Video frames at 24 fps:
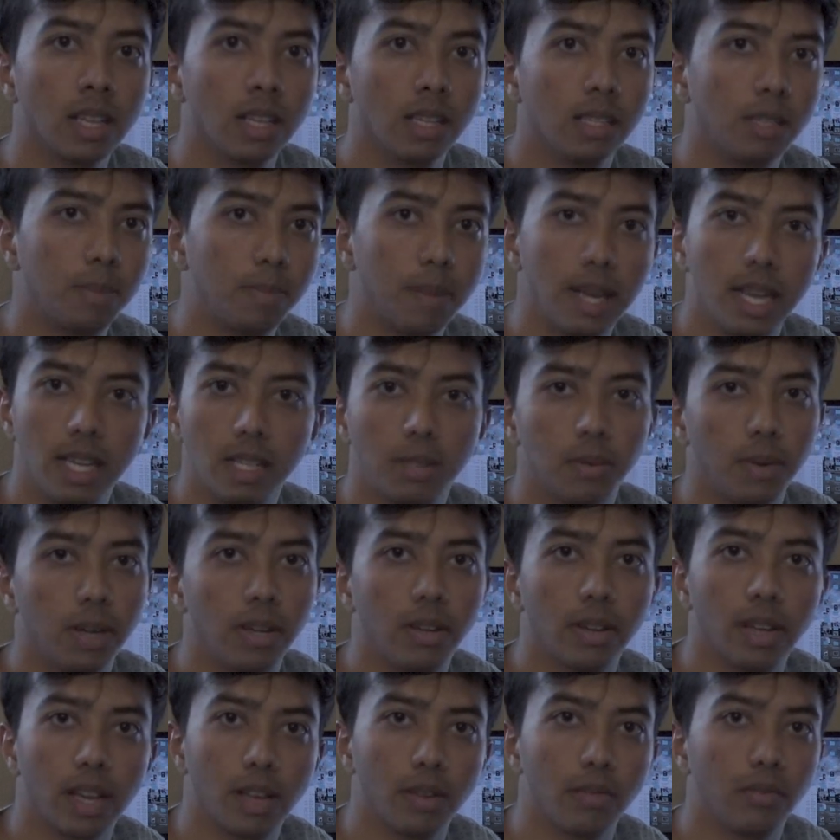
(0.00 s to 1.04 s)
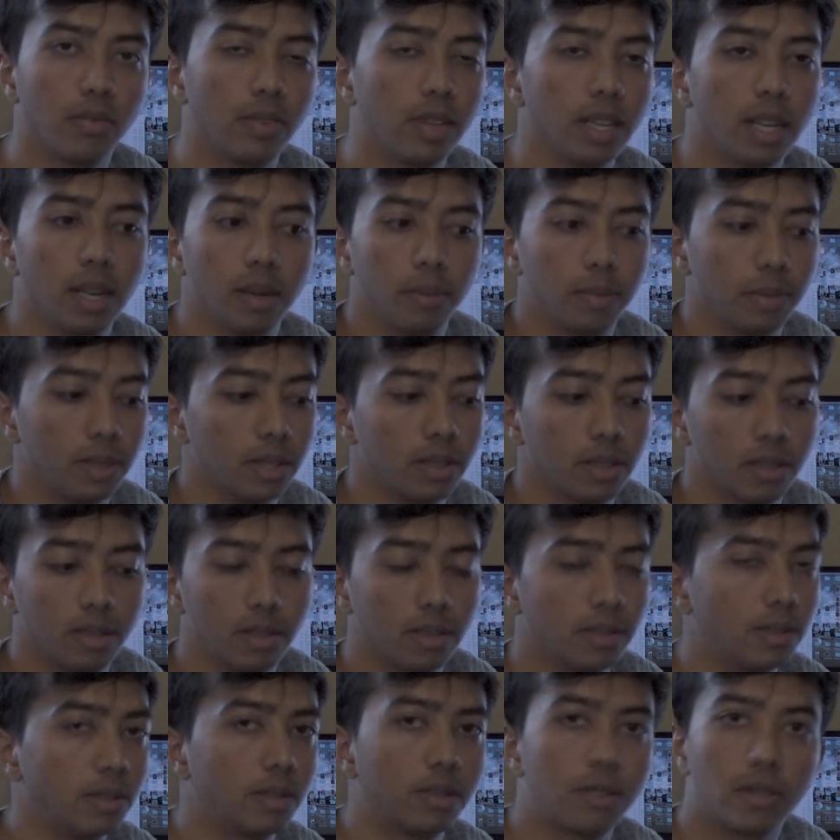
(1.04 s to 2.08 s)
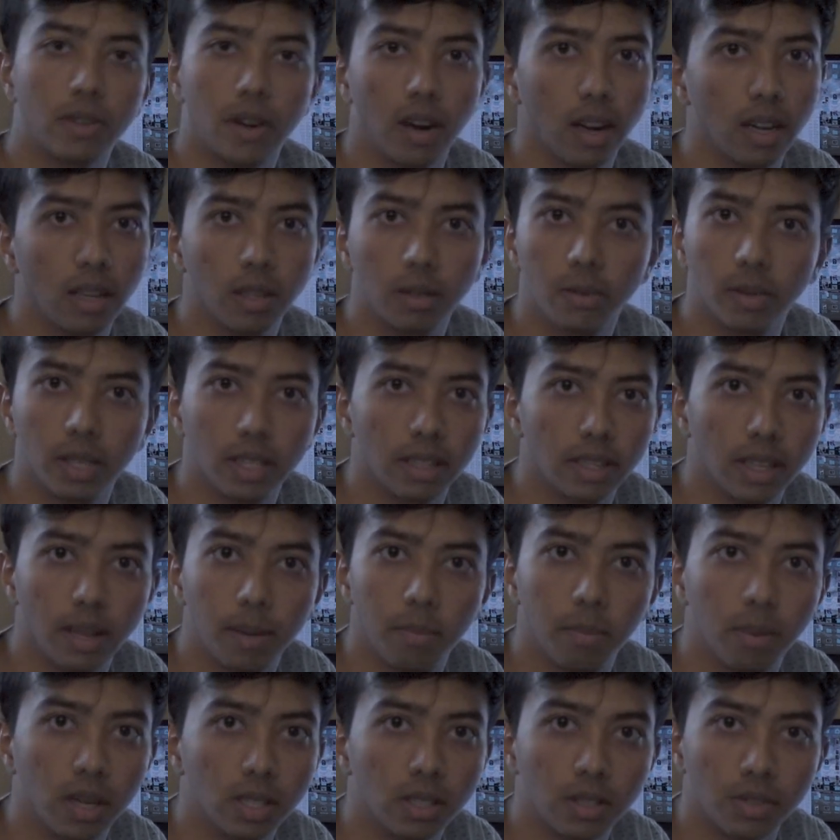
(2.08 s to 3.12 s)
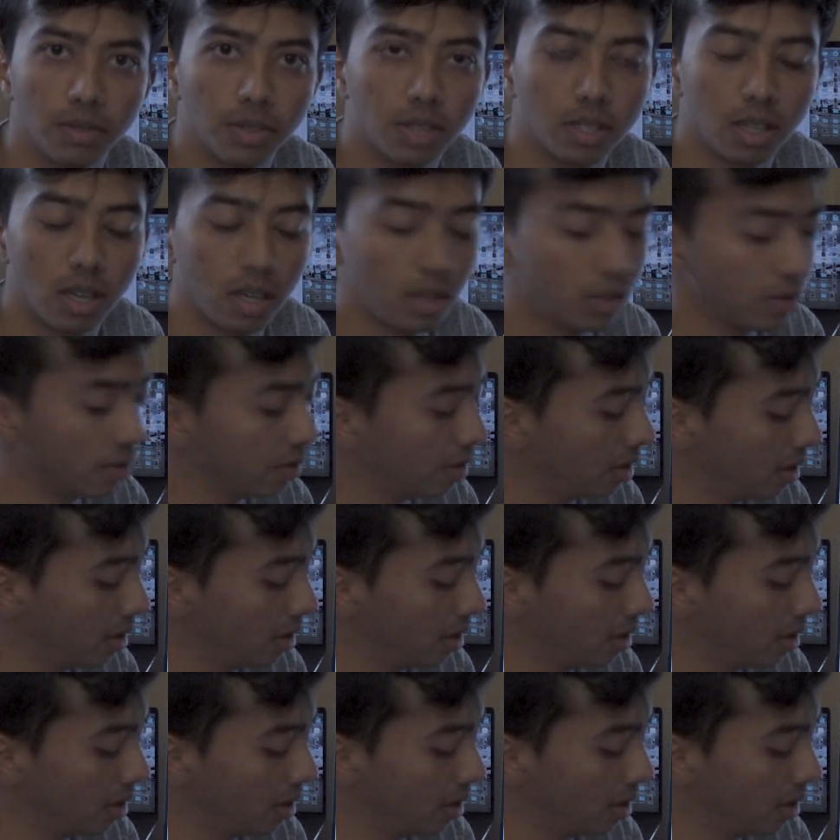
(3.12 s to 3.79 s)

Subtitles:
space where you can fill up your trunk with a bunch of stuff.